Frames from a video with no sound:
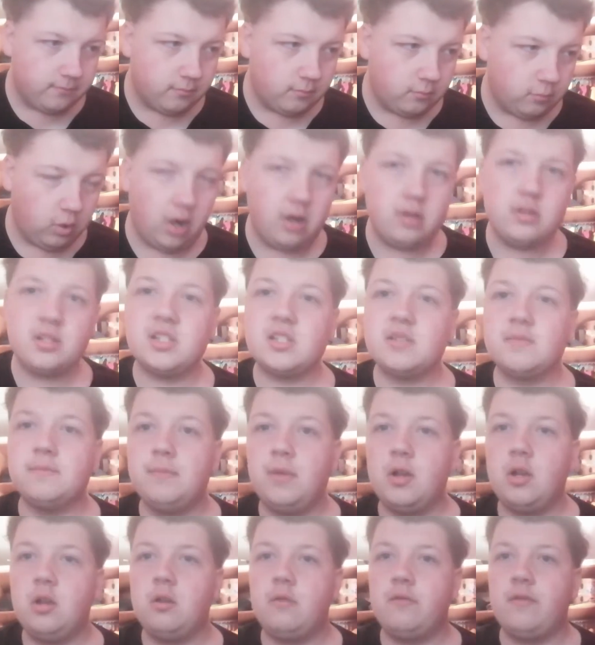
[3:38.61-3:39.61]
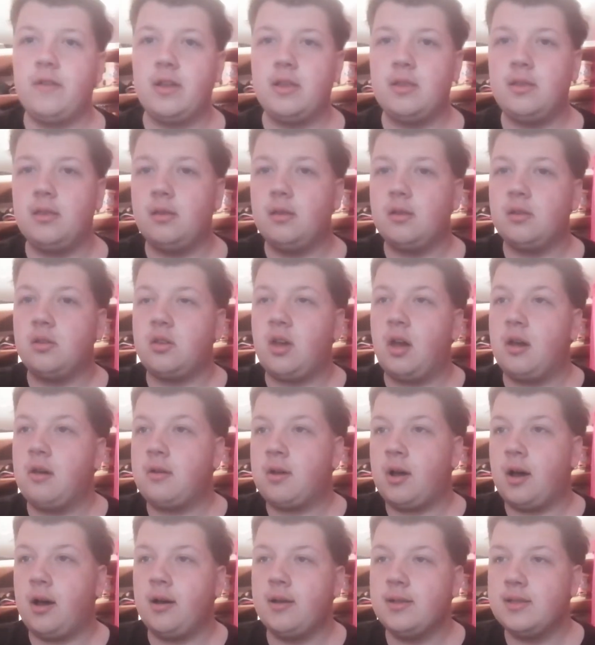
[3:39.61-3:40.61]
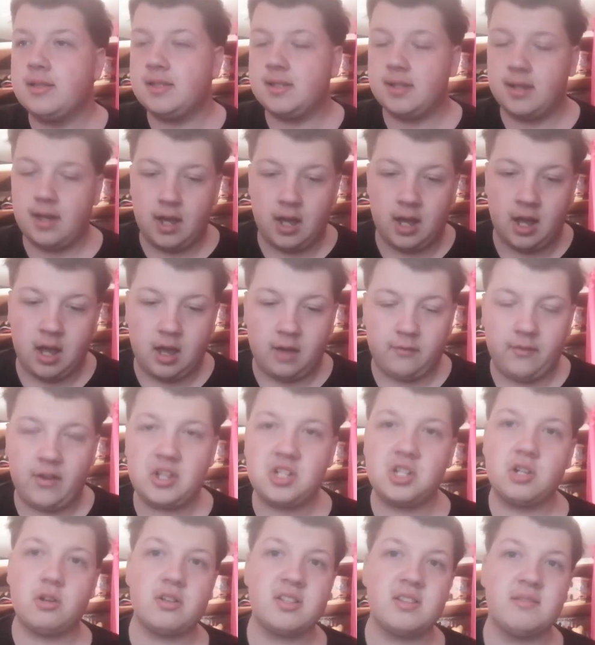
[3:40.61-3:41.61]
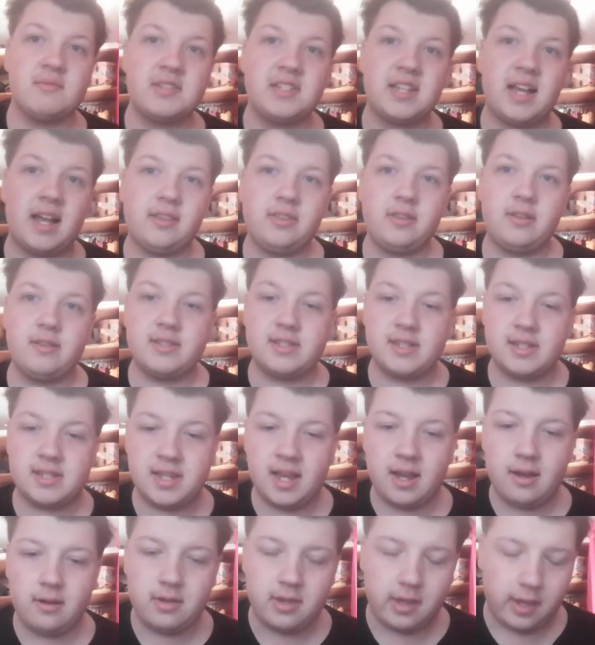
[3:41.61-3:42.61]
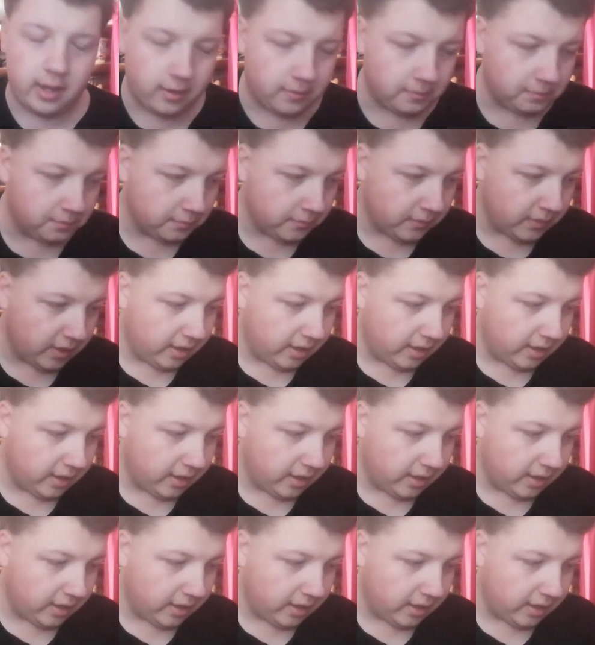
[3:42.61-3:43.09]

whilst moving go-karts, I've actually got some sad news to tell you.